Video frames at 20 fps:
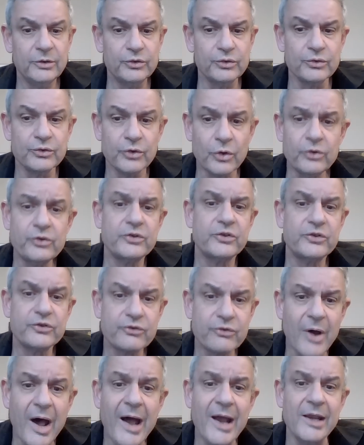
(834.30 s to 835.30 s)
to not
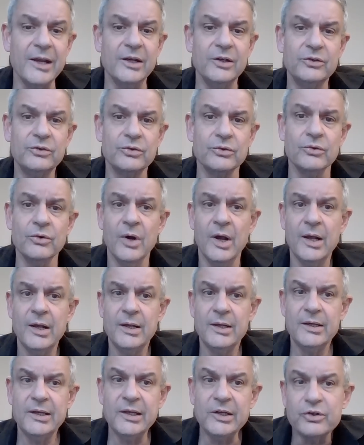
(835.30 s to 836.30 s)
try to
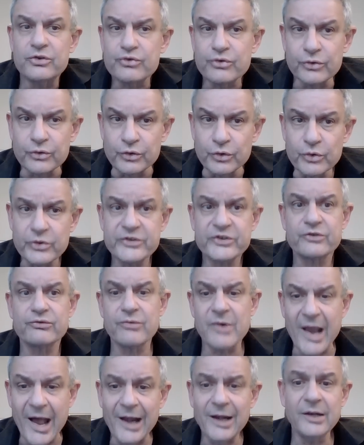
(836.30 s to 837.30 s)
introduce
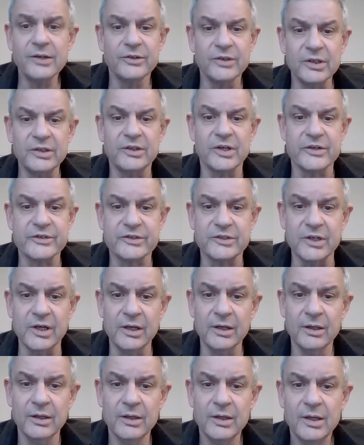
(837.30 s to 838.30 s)
reality
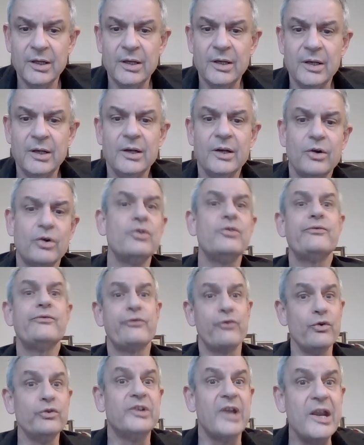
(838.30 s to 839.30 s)
testing
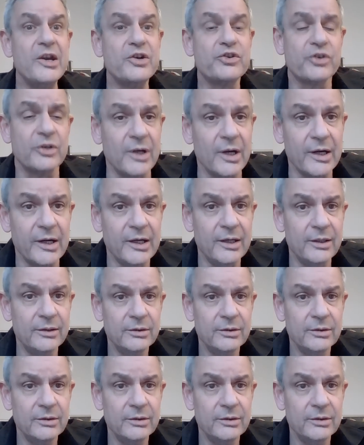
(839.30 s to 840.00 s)
confrontationally